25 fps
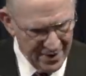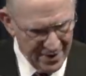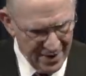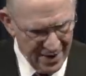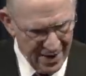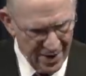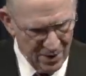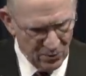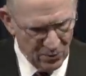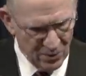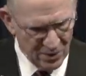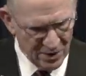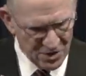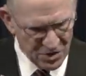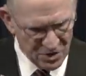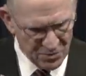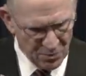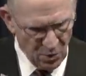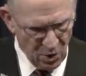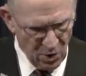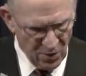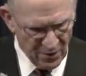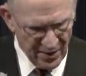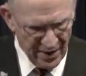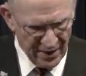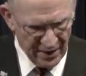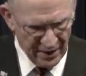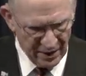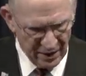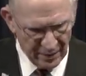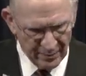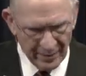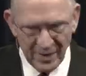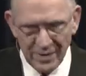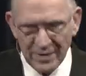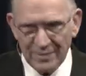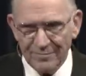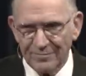And we'll explore that a little
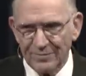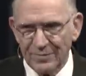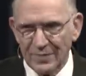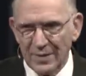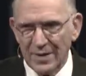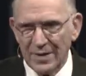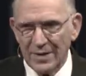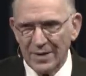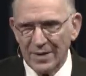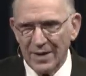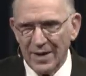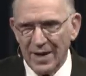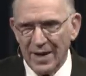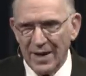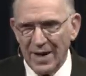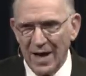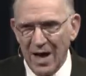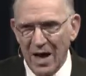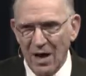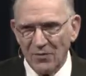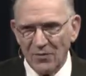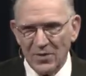bit and how